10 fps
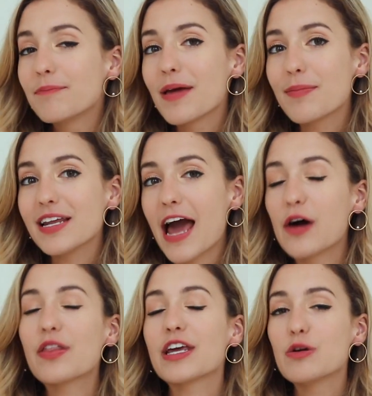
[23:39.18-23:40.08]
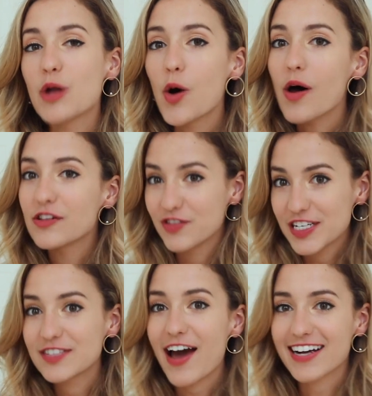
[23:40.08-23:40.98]
maybe now that you know all of
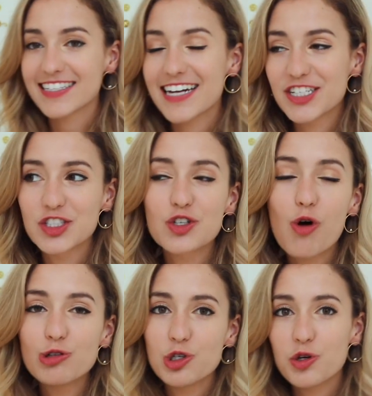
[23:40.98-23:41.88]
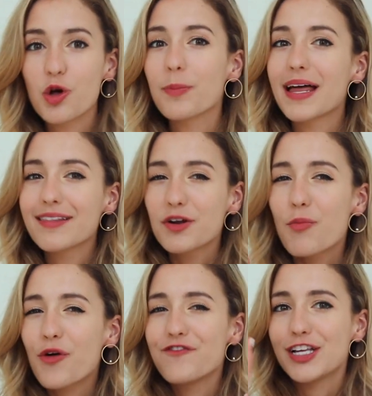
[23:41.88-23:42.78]
these facts that I just told you, you'll be a little
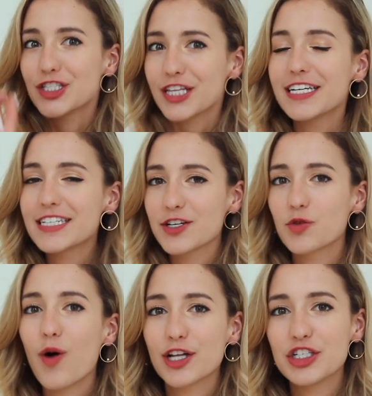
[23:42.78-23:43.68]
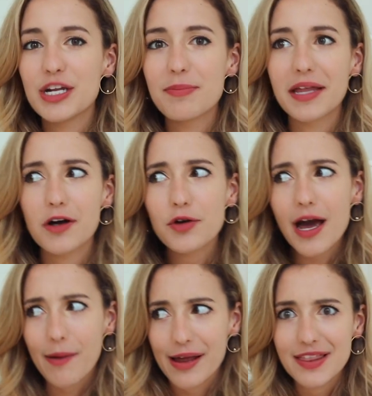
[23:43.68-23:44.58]
more vigilant and you're watching and be like, oh
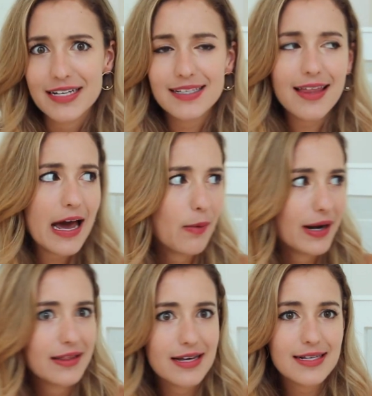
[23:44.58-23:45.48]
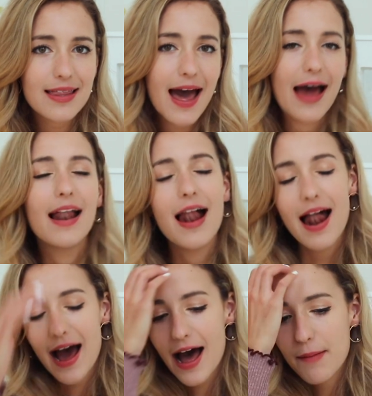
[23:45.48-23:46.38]
yeah, why didn't they say that? Why didn't they say that?
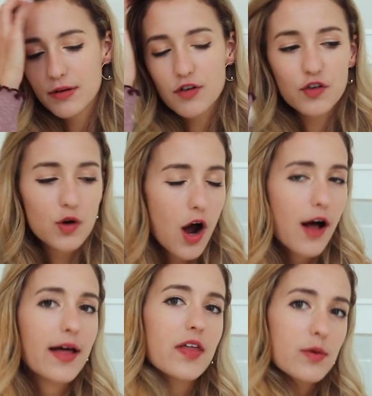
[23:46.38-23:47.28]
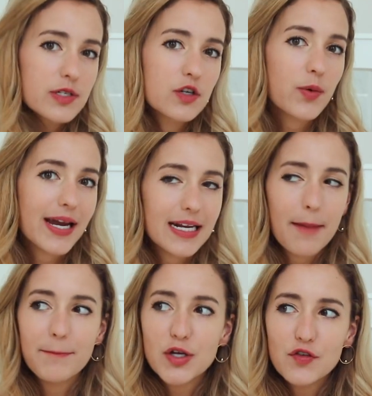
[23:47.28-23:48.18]
But overall, I thought it was a great
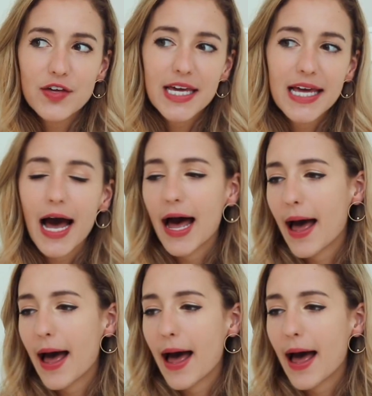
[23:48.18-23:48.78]
movie,